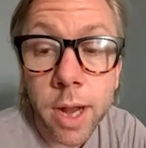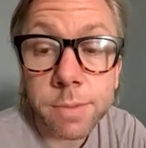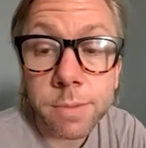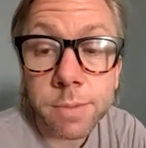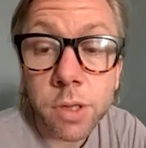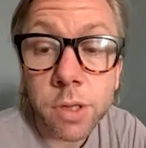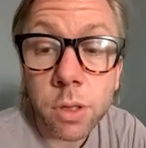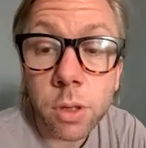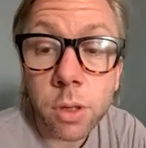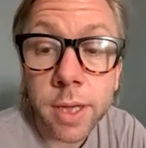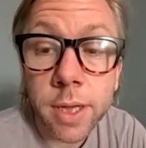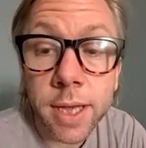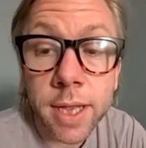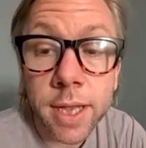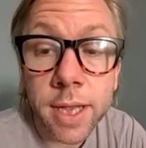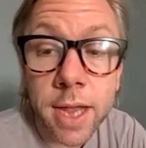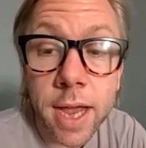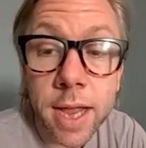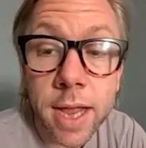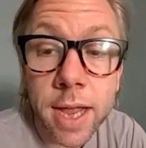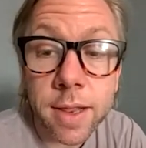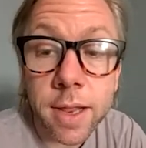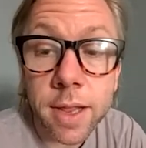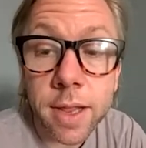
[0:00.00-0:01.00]
they have
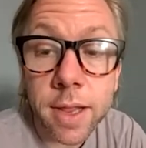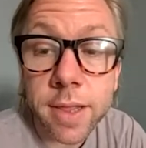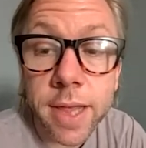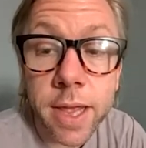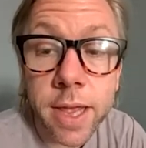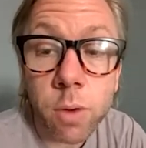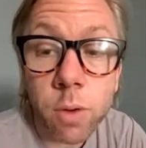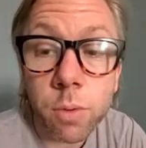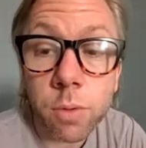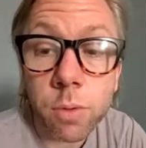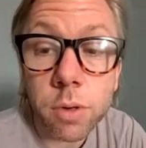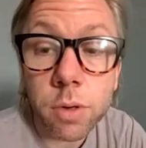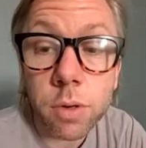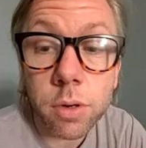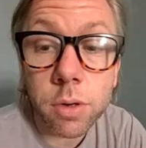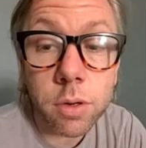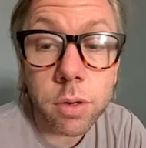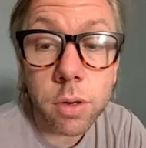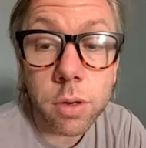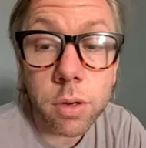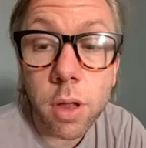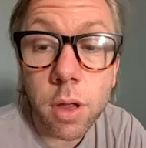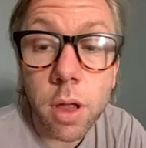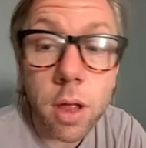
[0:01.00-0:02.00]
zero input that
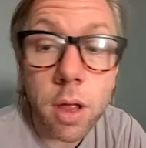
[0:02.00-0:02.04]
matters.